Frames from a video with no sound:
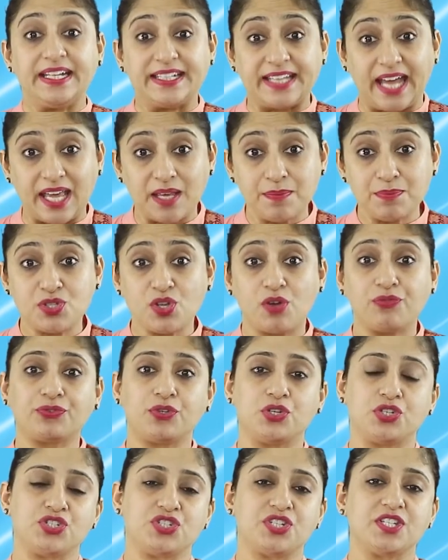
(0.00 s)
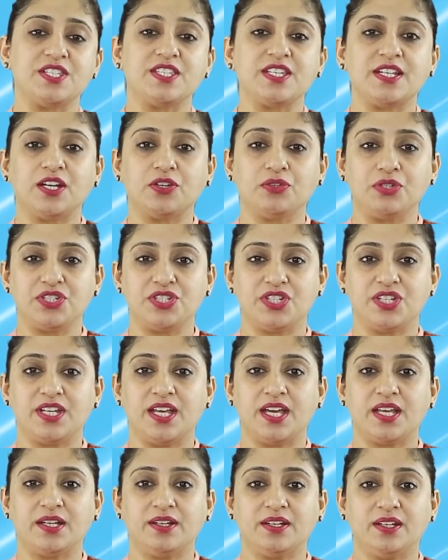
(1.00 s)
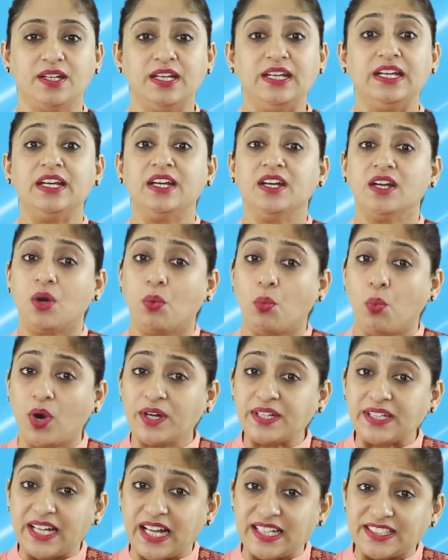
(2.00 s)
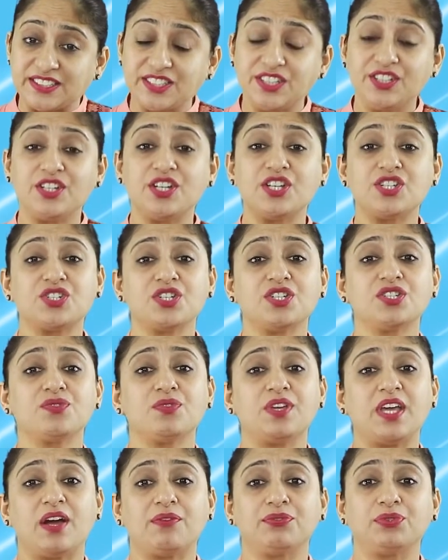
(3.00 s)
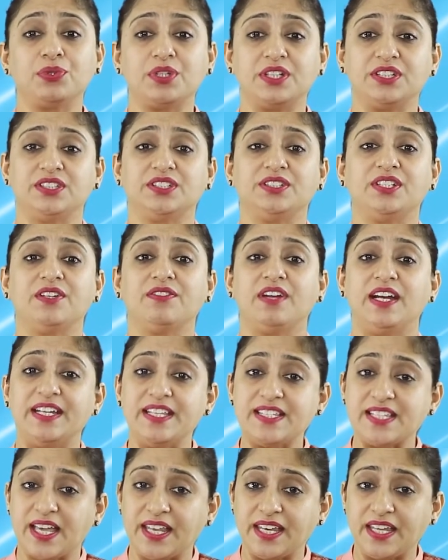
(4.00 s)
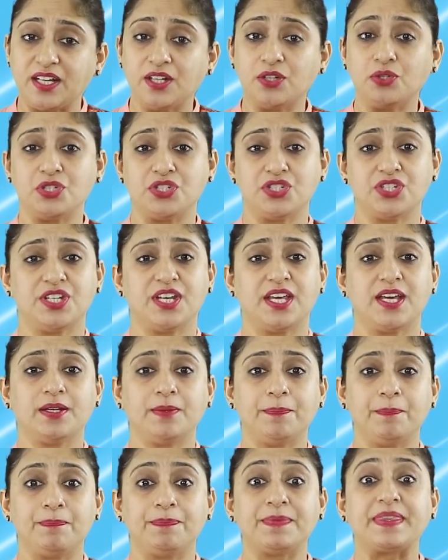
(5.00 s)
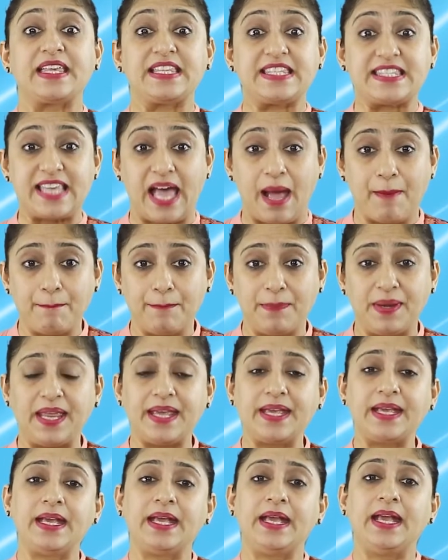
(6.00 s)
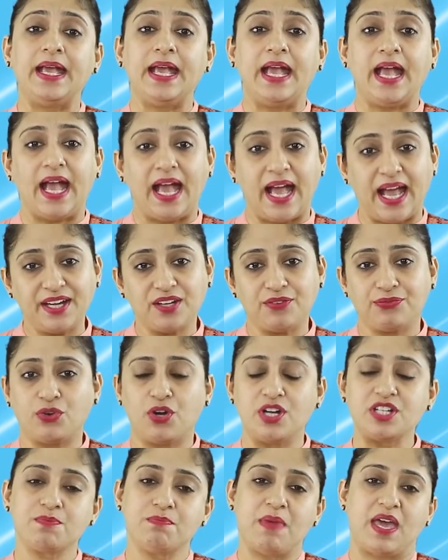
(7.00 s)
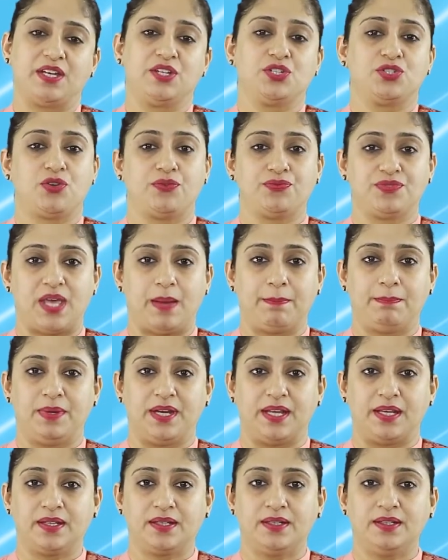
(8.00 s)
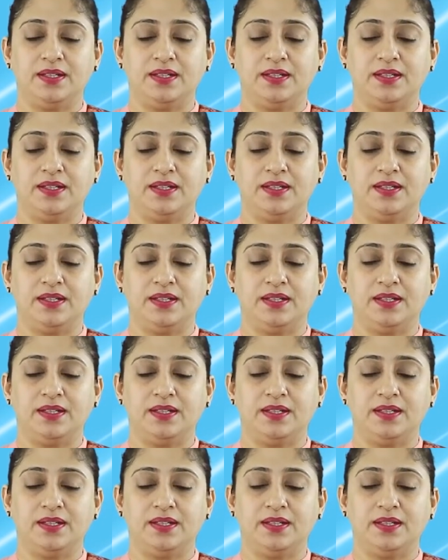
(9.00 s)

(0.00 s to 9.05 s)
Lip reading: types of questions in a questionnaire, what considerations we have to consider while designing a questionnaire, sampling, and of course merits of sampling.